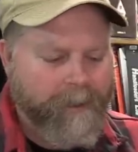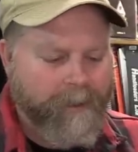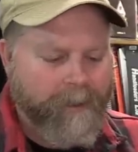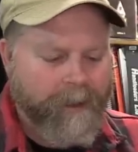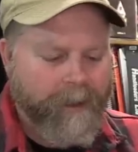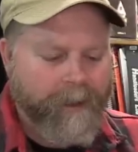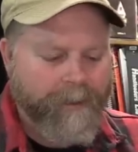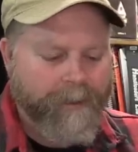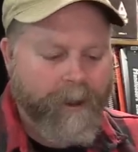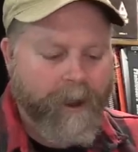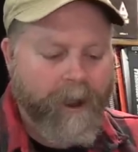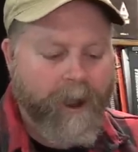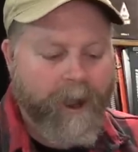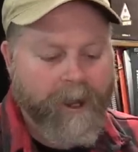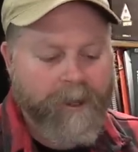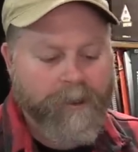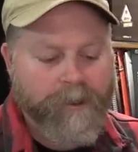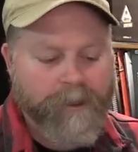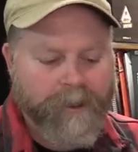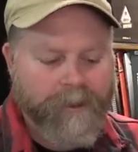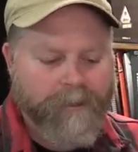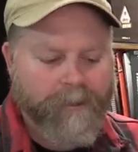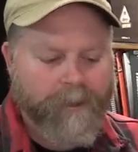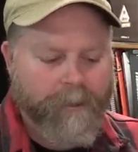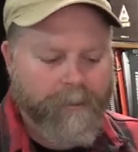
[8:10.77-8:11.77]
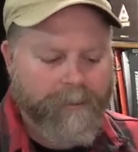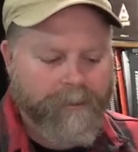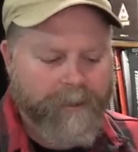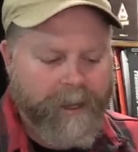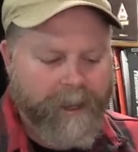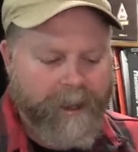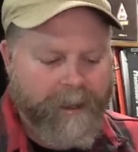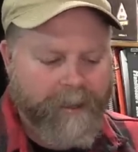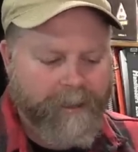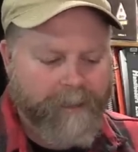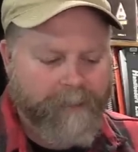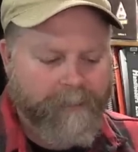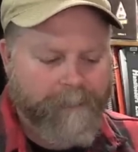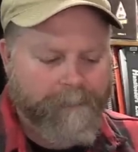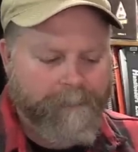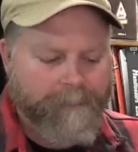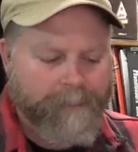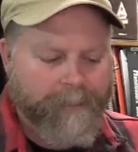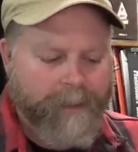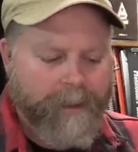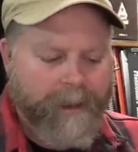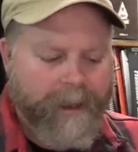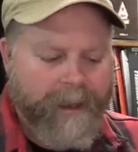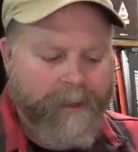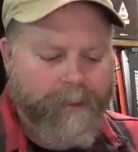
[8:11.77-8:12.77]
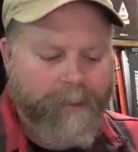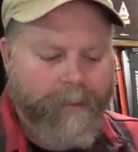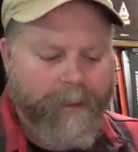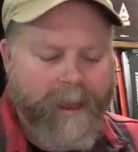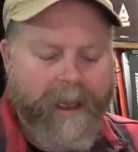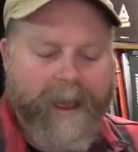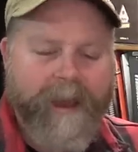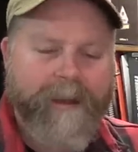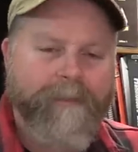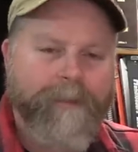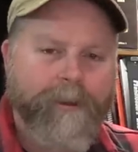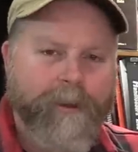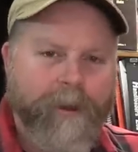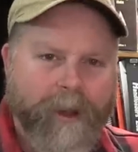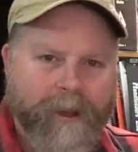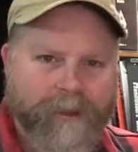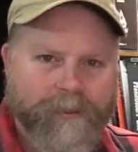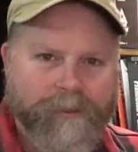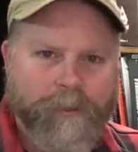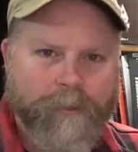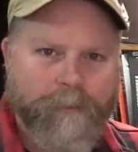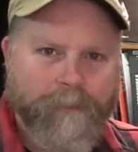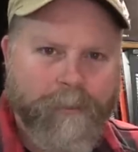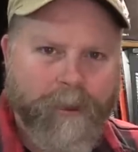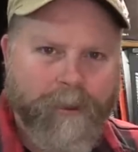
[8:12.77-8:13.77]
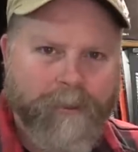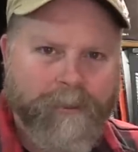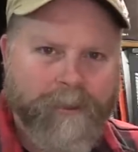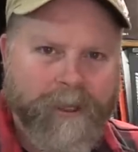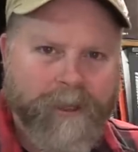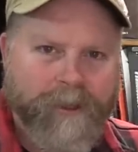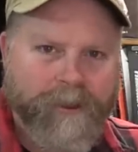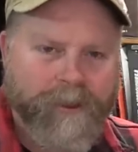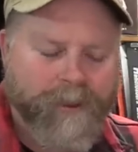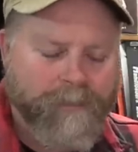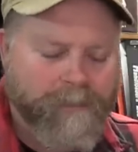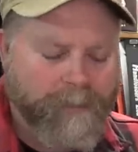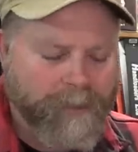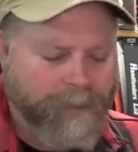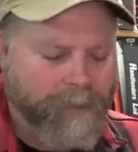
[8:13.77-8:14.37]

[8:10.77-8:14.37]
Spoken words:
The Hodgdon load data, I don't have a nozzler partition,